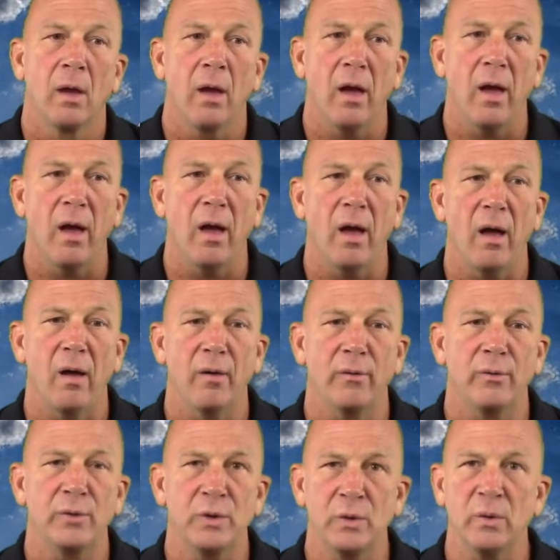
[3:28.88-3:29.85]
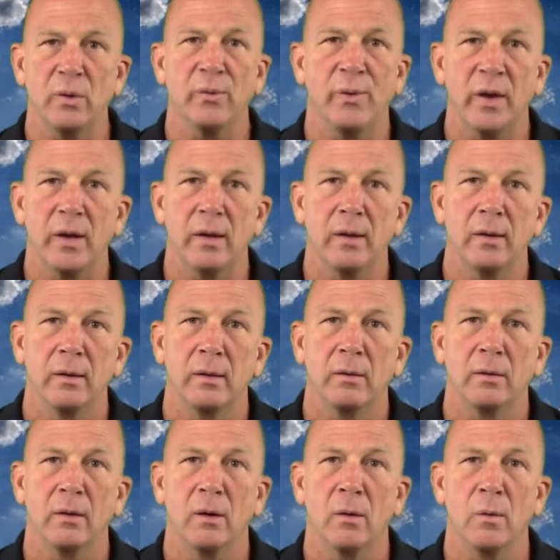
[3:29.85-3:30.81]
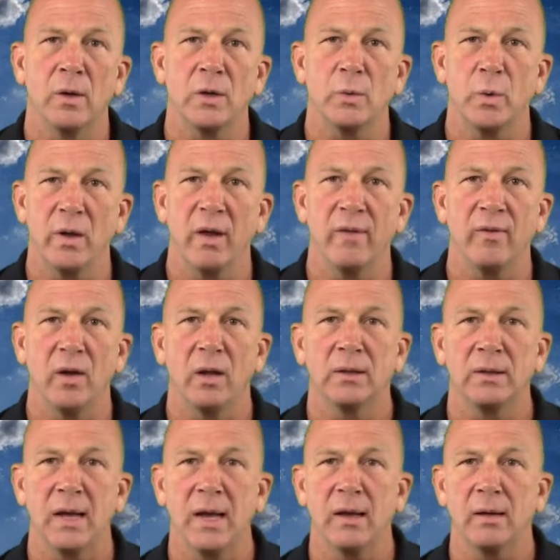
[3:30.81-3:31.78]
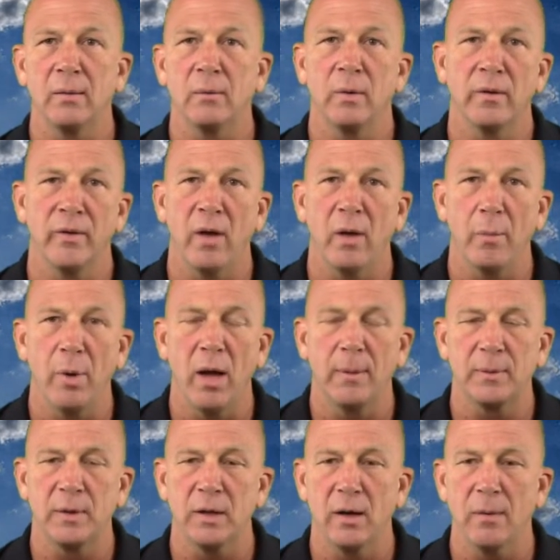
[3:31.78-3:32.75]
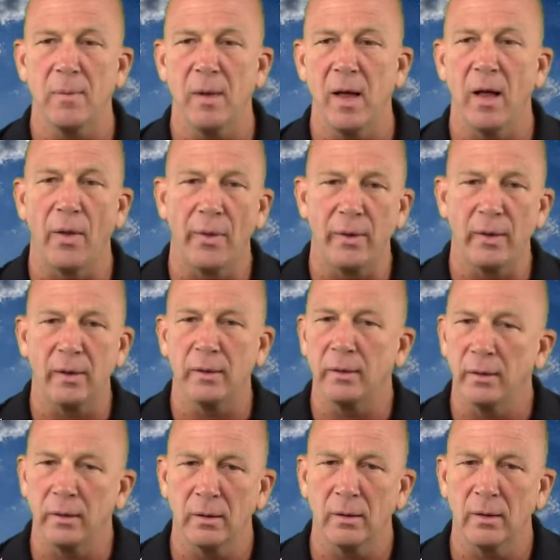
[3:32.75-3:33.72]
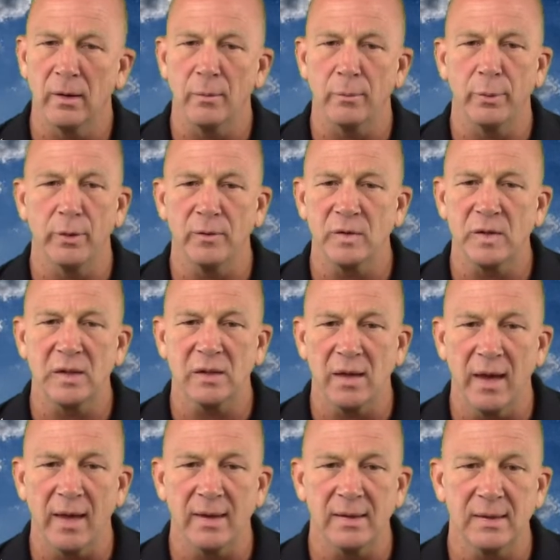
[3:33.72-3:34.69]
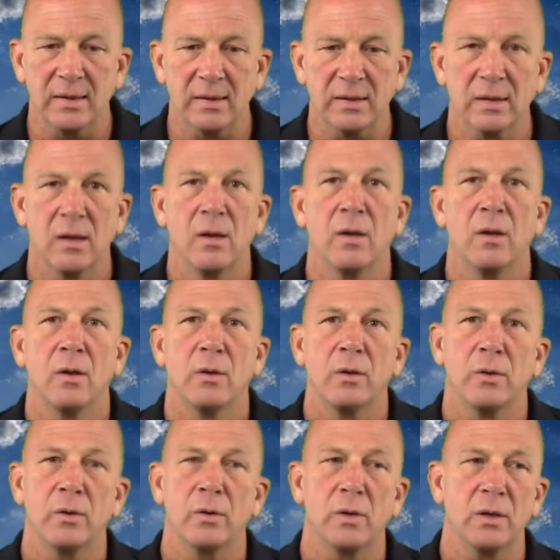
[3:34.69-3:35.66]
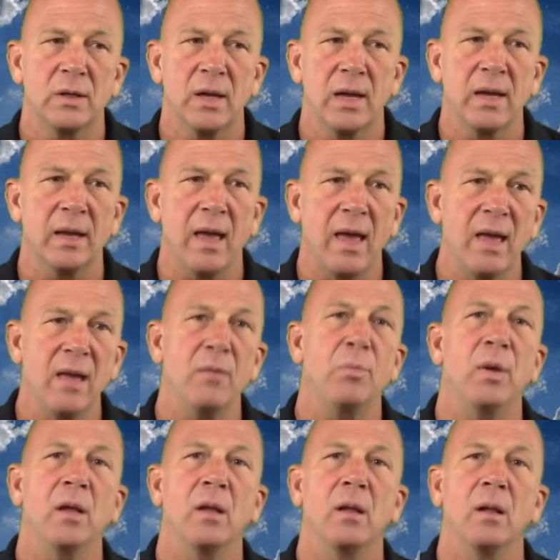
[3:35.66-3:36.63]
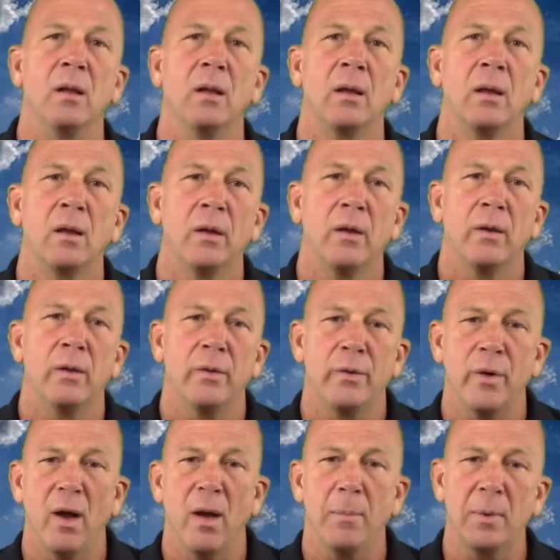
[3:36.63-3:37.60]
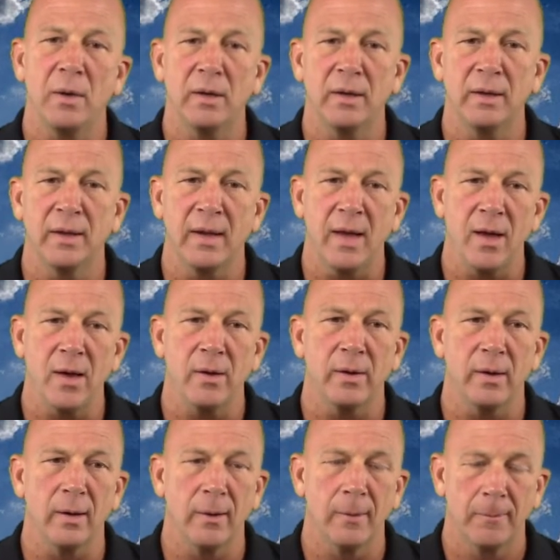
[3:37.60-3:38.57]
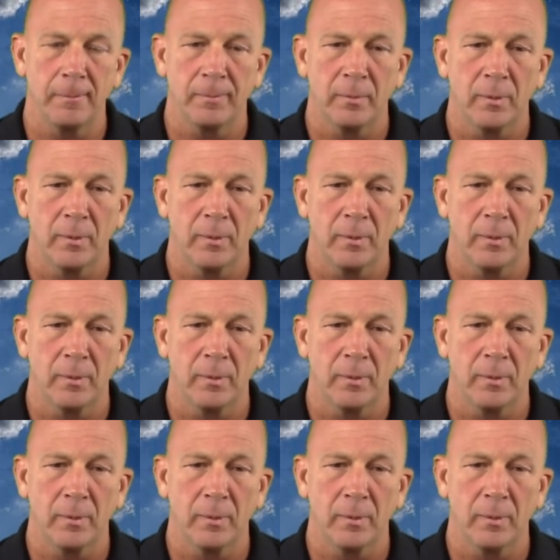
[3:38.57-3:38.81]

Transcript: of Sudafed, you know, which we have all taken, we've all popped in our mouth, and you know, it improves the sinuses. You could take a pill, drop it on the counter,